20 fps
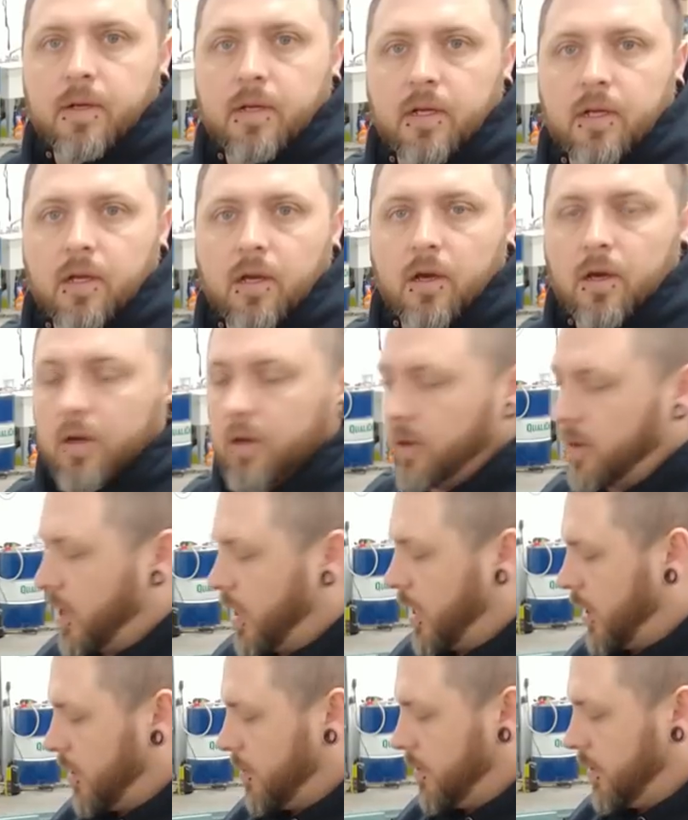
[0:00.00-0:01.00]
going to go
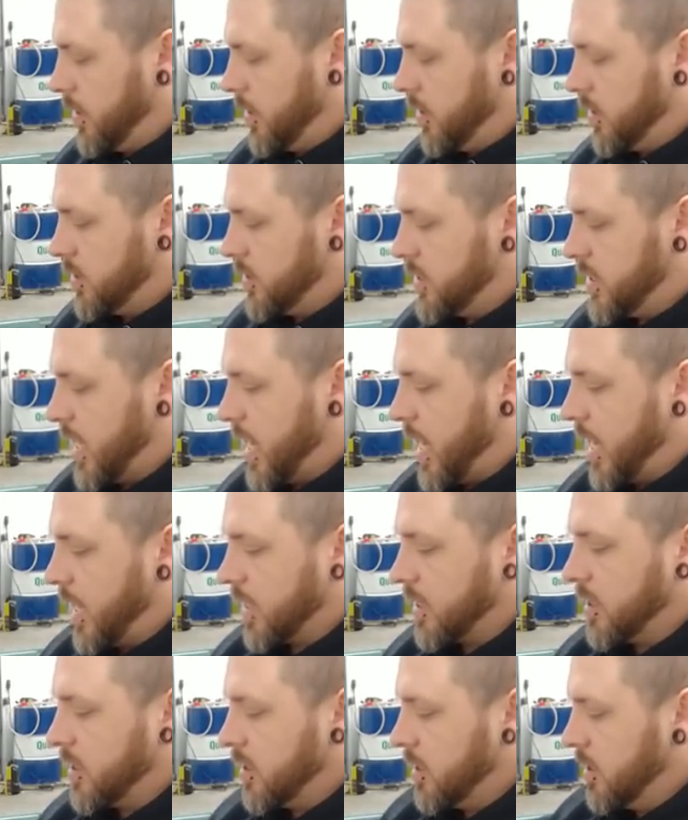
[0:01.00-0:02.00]
and I'm going to tack
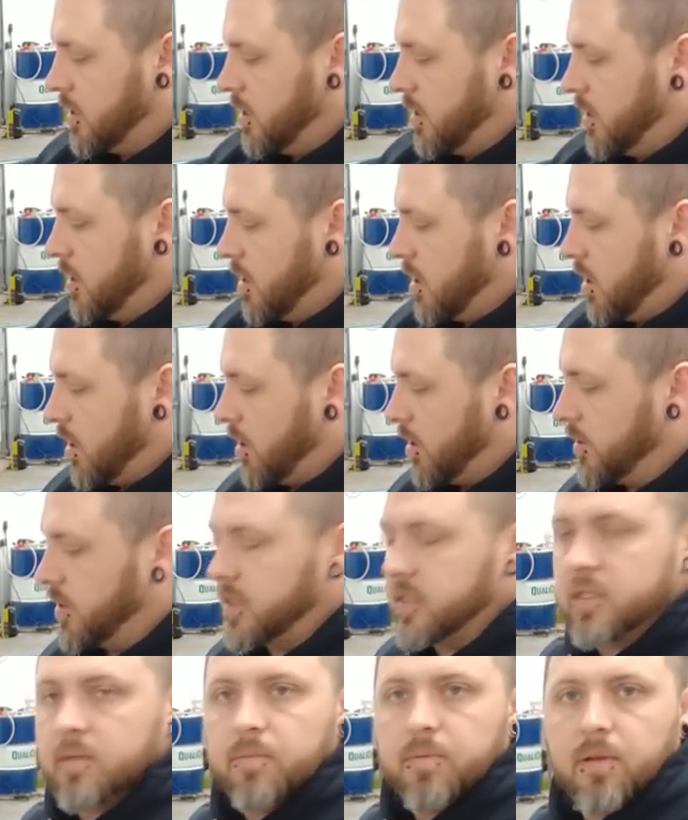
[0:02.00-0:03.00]
all
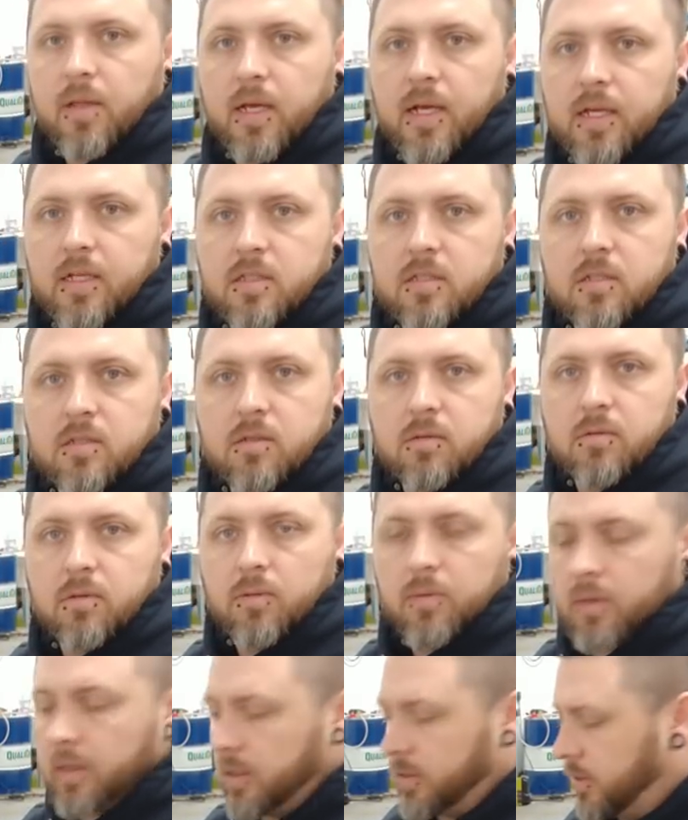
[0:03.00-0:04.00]
these in place with
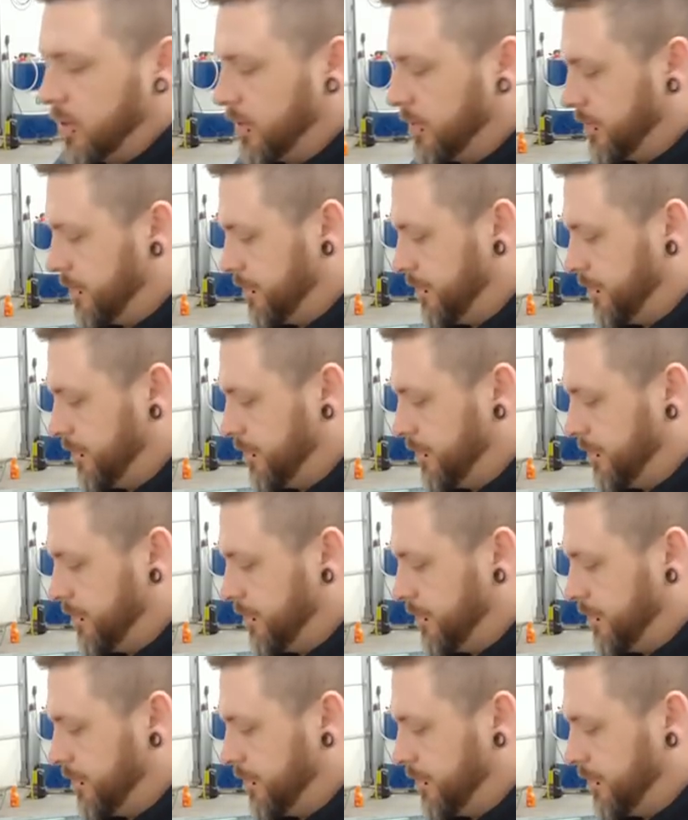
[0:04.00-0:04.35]
the welder.